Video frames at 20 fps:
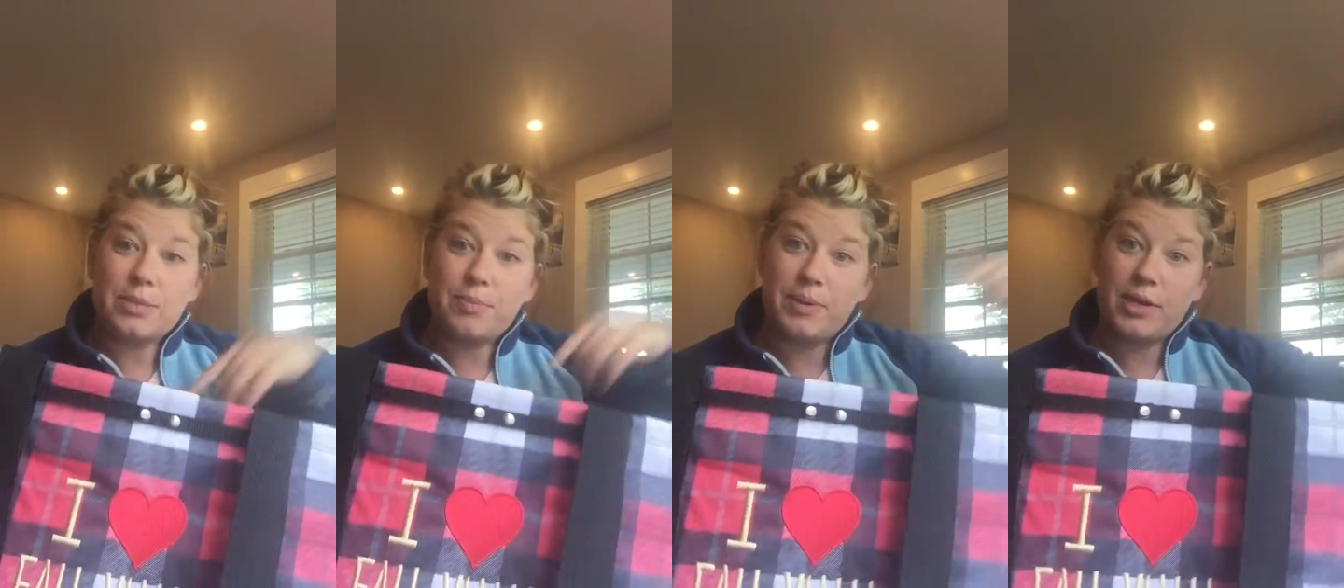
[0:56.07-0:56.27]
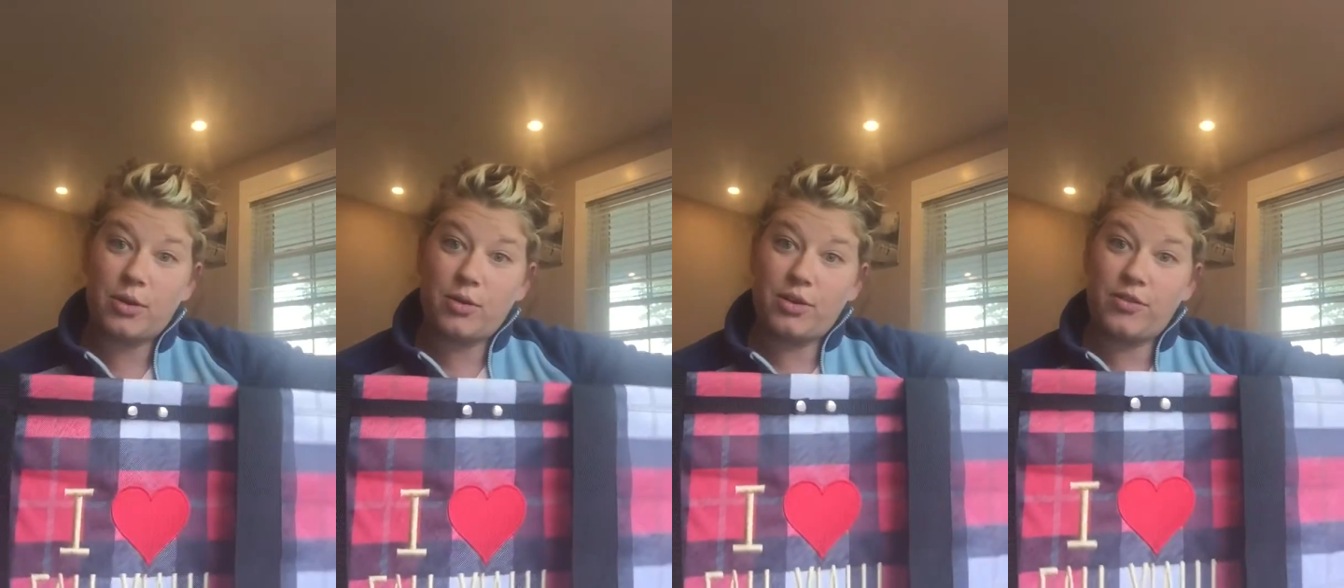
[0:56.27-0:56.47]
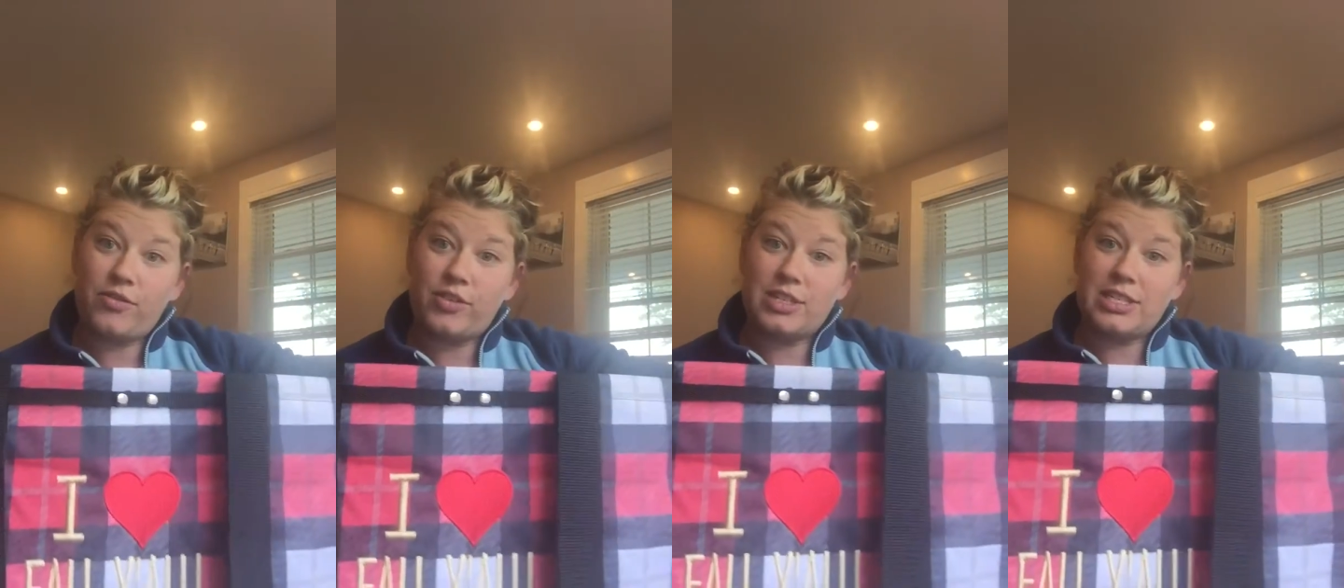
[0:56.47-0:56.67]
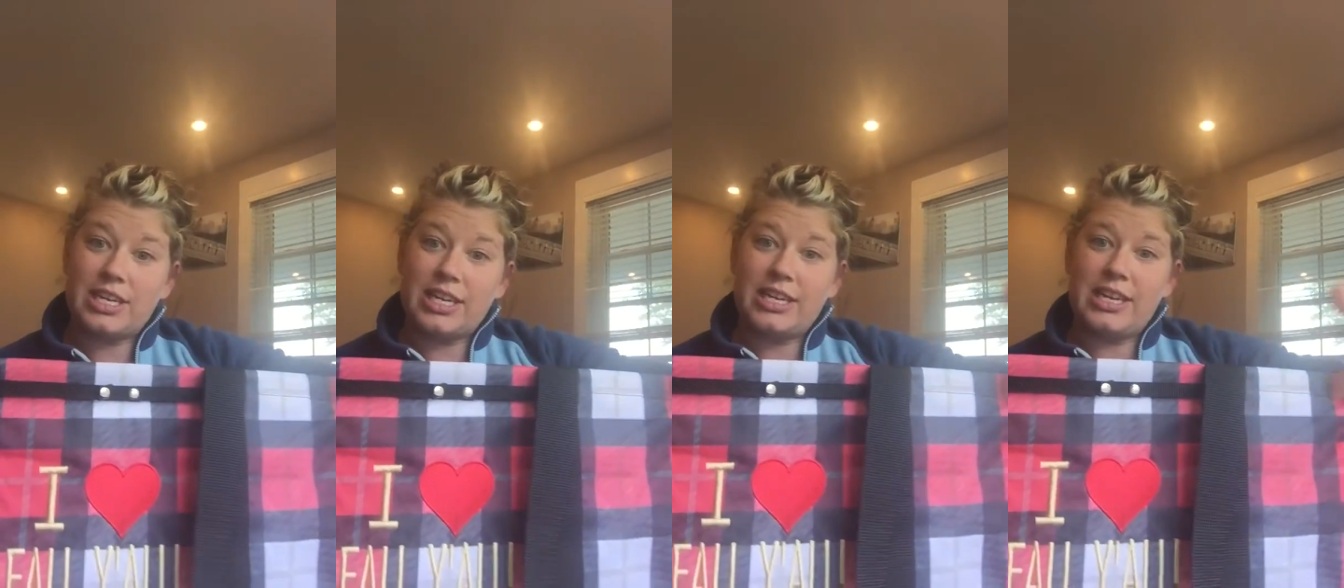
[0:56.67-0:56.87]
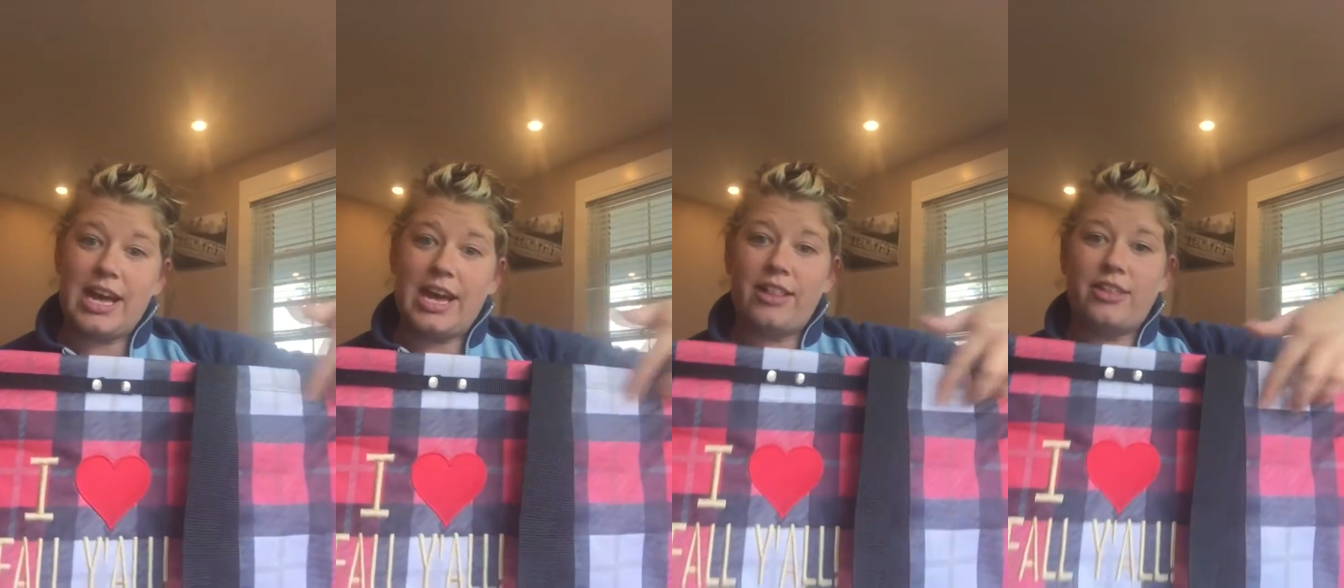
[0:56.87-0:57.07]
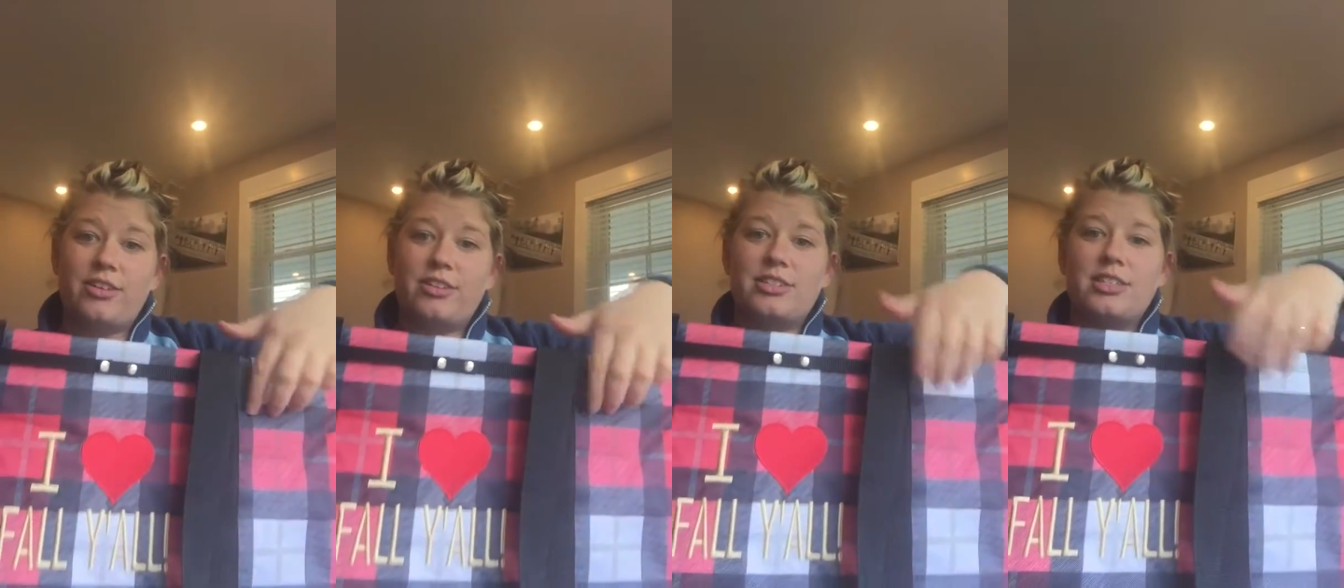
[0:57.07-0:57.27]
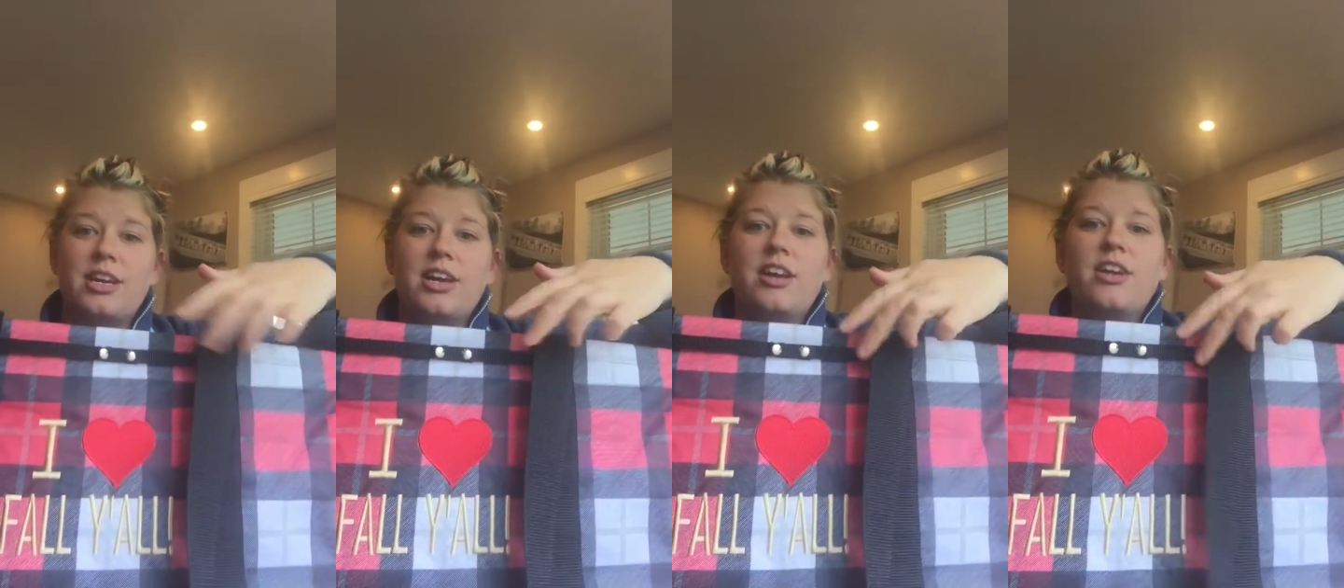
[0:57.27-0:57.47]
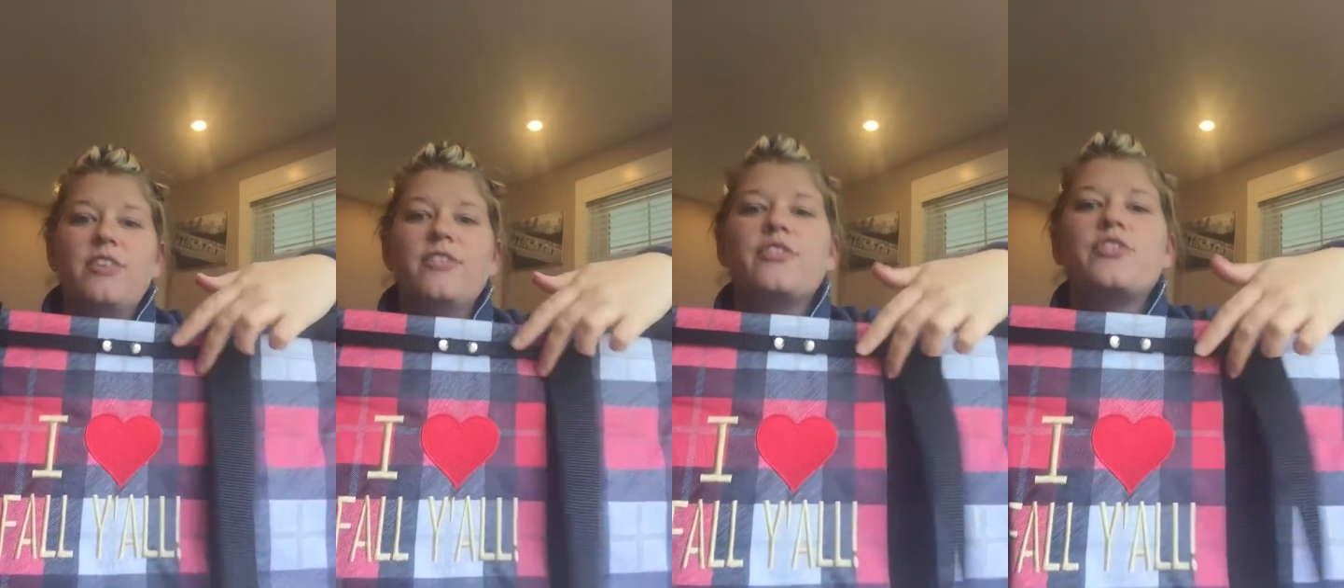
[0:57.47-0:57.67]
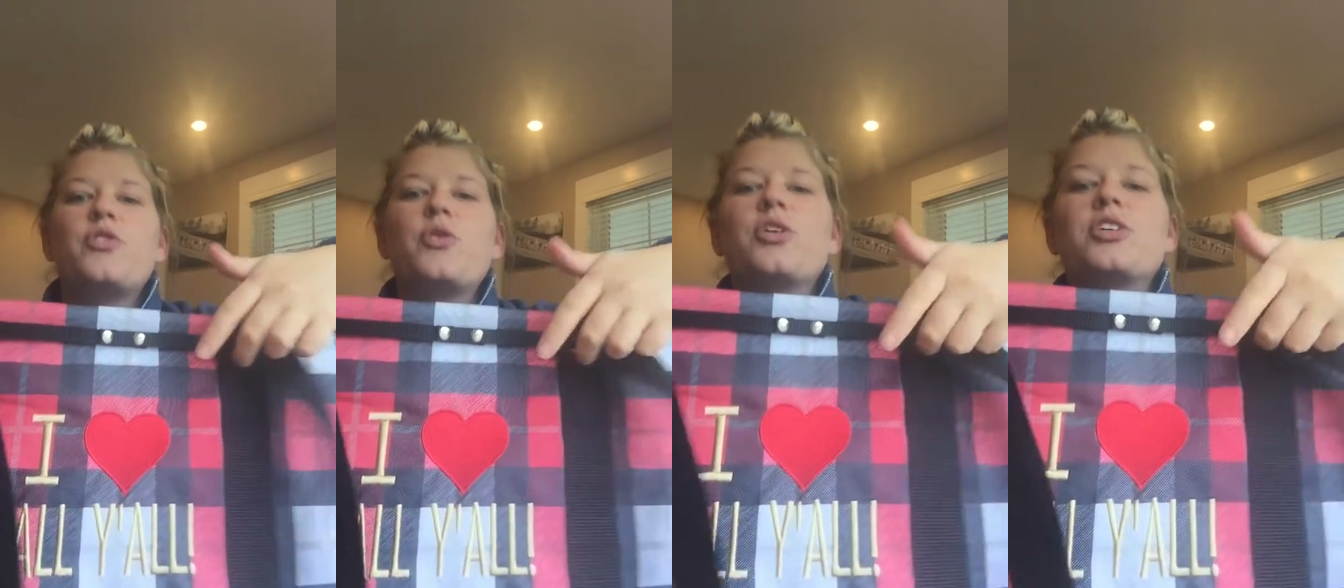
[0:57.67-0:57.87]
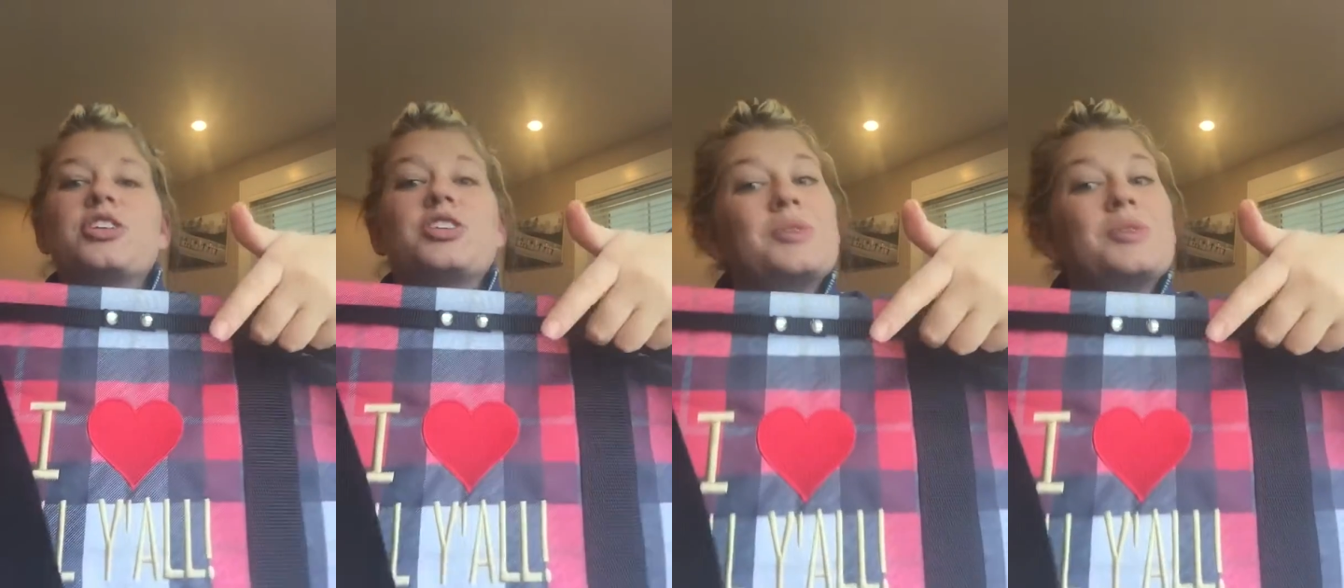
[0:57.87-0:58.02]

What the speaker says: to pick one for $10. Of course,